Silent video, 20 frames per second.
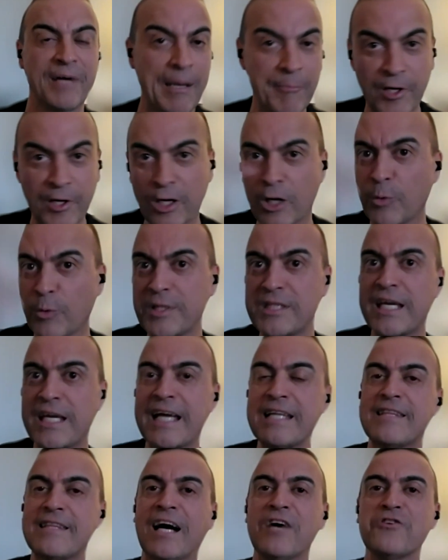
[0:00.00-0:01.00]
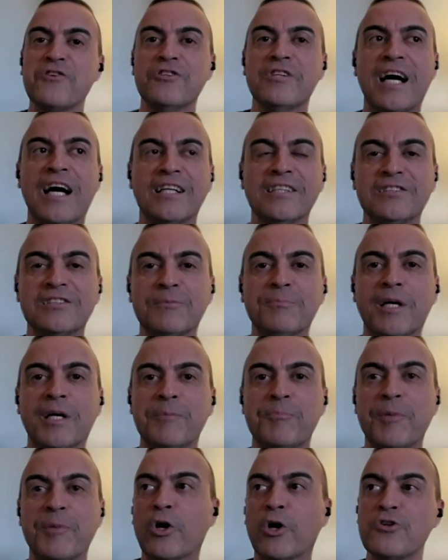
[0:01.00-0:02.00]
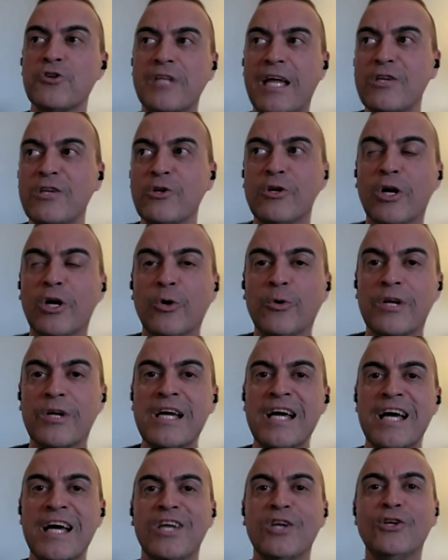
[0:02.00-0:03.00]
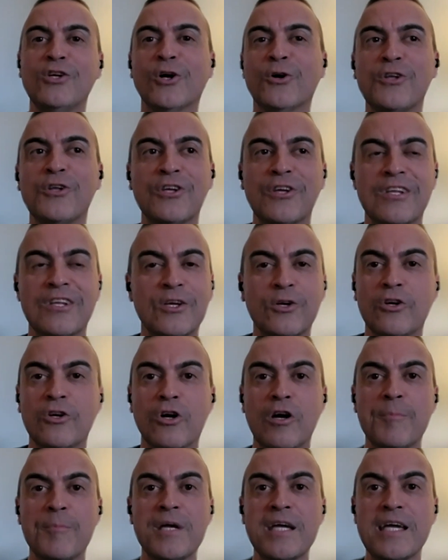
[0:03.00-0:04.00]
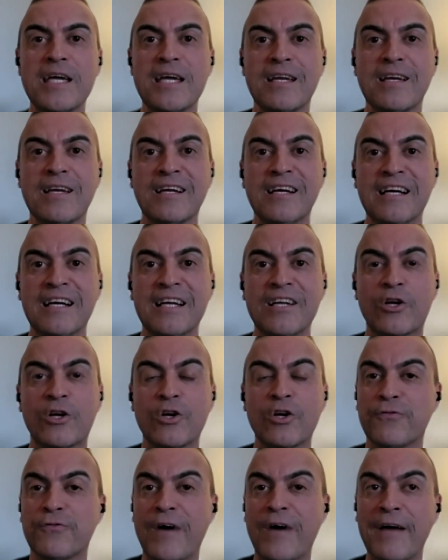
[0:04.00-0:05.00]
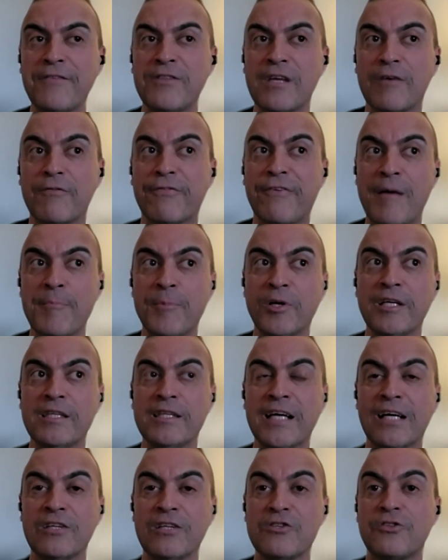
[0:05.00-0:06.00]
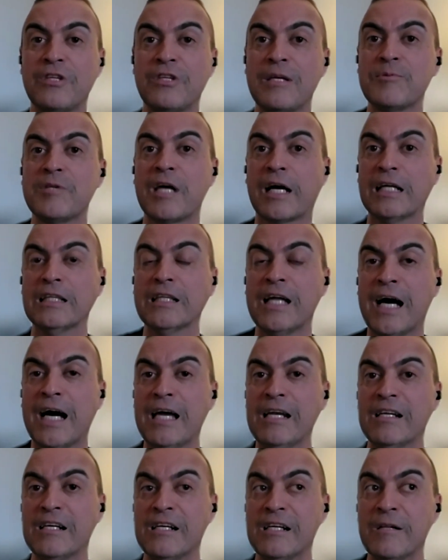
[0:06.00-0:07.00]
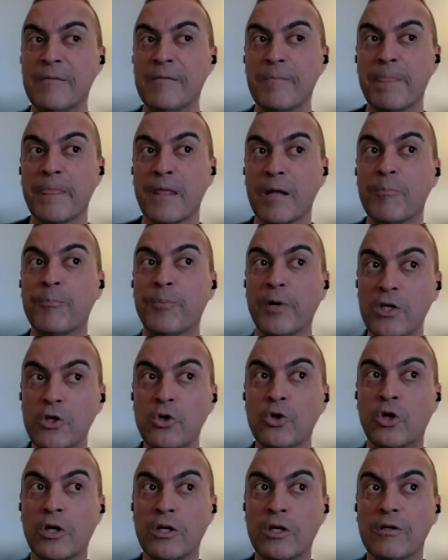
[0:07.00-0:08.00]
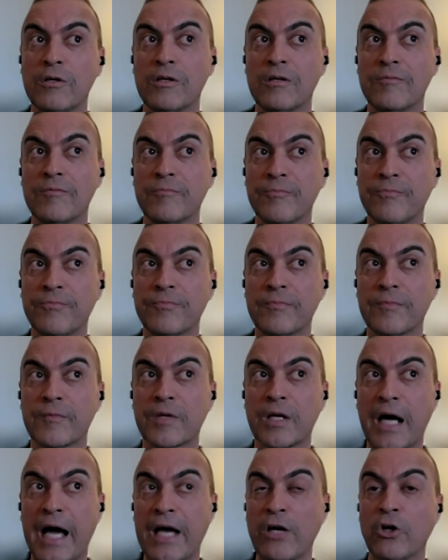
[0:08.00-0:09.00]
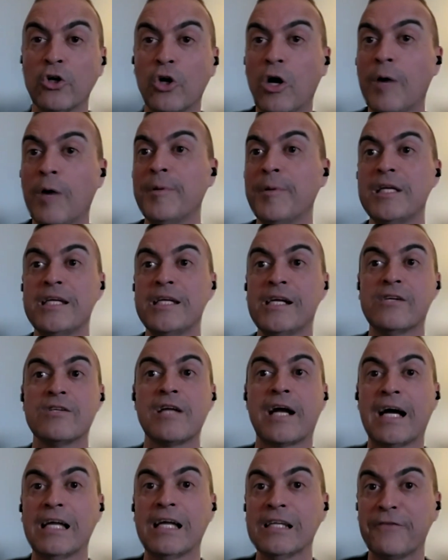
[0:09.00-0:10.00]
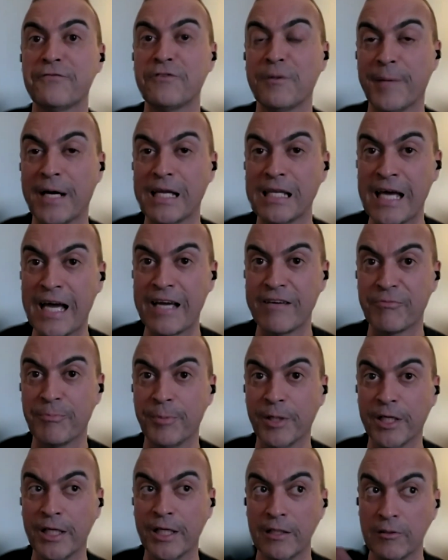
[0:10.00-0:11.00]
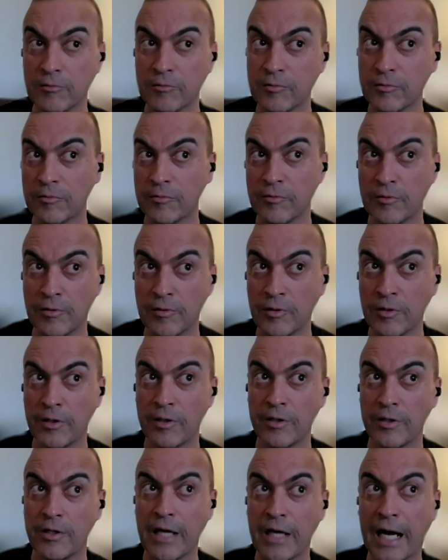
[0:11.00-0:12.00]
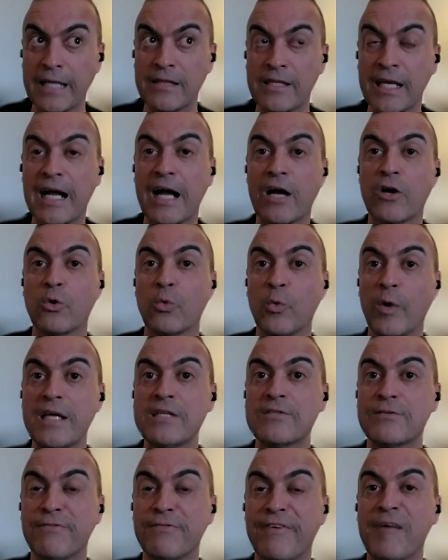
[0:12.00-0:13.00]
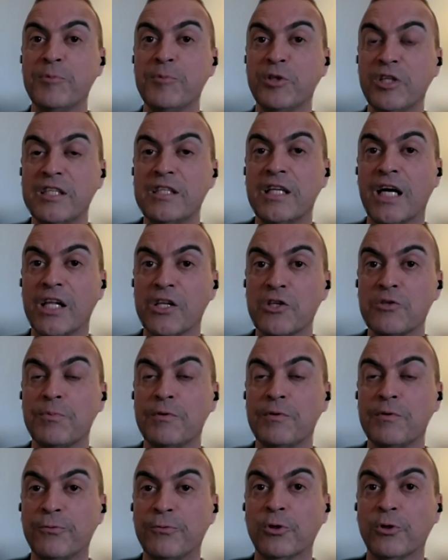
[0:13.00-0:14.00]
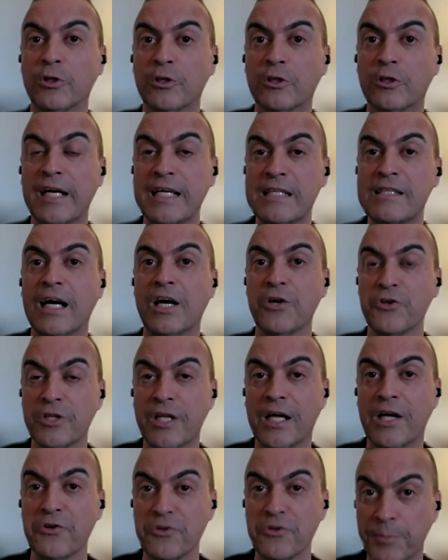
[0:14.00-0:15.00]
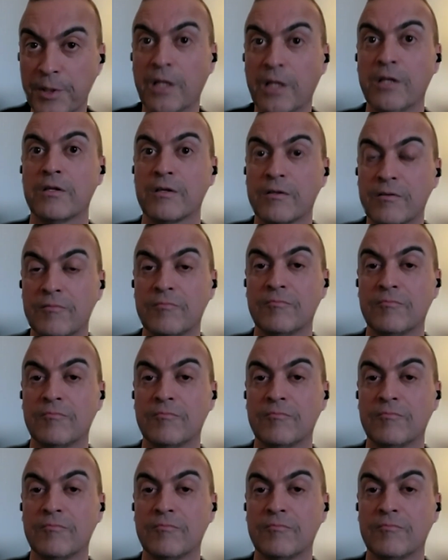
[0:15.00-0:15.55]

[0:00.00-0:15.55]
But I'm going to go with the $8,000 a month, because then you know what I mean? Because $5 million seems like a lot. But you can, I don't know how many years I got left in my life, but I think I could waste $5 million before $8,000 a month.